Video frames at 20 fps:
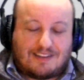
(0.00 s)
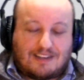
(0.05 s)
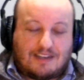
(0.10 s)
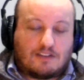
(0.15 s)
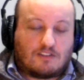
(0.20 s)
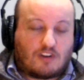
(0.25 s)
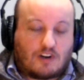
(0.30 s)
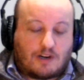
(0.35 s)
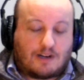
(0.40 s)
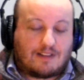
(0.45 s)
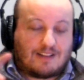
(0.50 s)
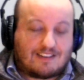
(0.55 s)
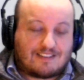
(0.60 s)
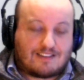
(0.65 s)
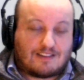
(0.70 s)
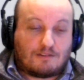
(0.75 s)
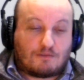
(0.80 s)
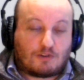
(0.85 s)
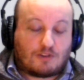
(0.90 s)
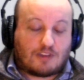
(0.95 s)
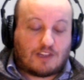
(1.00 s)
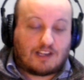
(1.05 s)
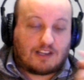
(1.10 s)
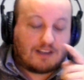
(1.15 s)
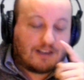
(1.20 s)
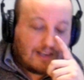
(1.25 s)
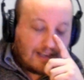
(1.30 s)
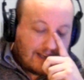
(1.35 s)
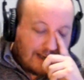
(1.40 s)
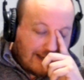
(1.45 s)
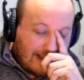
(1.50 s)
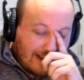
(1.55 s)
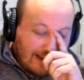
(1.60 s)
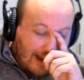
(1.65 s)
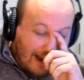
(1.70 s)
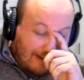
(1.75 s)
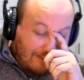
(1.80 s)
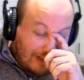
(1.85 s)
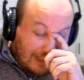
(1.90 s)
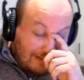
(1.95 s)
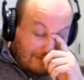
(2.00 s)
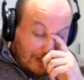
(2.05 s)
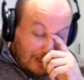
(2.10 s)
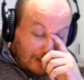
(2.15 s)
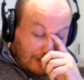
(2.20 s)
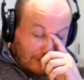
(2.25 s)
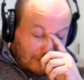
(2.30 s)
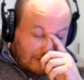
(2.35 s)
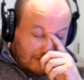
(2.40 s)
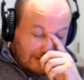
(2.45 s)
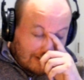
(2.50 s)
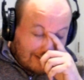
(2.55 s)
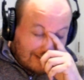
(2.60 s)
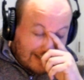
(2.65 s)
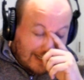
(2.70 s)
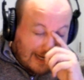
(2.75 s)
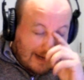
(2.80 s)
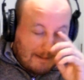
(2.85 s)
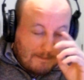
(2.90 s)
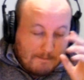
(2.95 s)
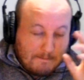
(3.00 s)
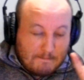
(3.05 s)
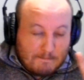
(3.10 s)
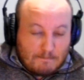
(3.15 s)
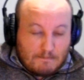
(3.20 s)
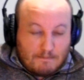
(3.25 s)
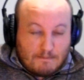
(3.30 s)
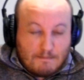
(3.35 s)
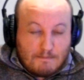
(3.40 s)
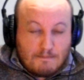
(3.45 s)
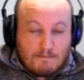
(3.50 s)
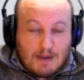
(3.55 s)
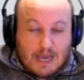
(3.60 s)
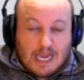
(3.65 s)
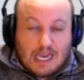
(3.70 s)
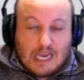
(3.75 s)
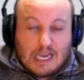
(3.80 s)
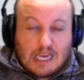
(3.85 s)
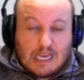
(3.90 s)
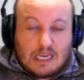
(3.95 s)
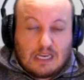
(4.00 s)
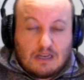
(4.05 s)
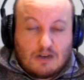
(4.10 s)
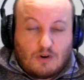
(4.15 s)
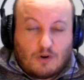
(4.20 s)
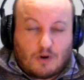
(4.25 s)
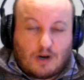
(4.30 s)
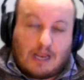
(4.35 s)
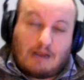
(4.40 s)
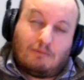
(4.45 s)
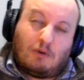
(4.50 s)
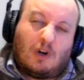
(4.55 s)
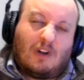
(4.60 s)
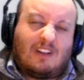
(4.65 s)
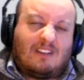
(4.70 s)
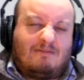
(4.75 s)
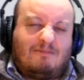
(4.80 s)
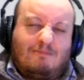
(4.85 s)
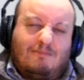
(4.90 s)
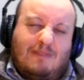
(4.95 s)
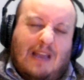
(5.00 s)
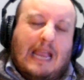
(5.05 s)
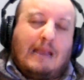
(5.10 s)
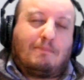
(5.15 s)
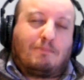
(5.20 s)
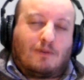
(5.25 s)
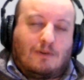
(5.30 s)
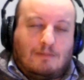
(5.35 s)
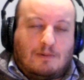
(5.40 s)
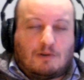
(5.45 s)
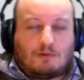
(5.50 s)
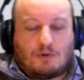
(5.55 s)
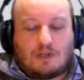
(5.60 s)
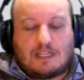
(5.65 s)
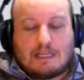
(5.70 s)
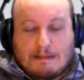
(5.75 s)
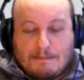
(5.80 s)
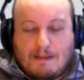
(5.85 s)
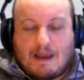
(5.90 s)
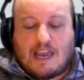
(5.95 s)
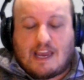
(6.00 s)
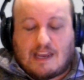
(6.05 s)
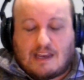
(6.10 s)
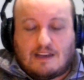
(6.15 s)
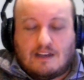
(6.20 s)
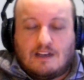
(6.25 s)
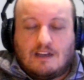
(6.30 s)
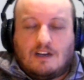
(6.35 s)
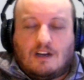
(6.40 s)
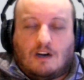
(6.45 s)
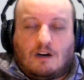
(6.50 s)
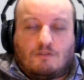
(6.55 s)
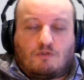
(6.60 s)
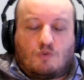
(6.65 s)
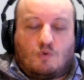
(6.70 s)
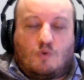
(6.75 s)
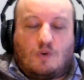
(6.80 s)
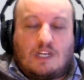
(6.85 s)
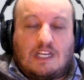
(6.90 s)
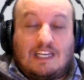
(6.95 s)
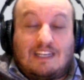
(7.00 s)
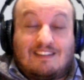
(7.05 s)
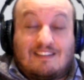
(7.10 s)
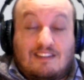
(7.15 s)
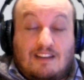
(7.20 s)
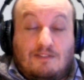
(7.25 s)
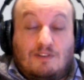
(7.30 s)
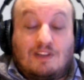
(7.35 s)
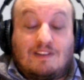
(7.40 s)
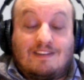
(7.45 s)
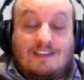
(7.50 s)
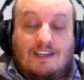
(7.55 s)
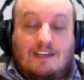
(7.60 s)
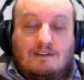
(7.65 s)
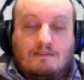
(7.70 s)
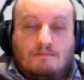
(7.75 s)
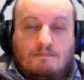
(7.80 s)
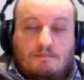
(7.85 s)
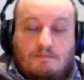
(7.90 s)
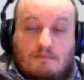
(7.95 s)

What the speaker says: Sorry, that's a different thing. I've been living alone since like May, or well, April, but really May of 2017.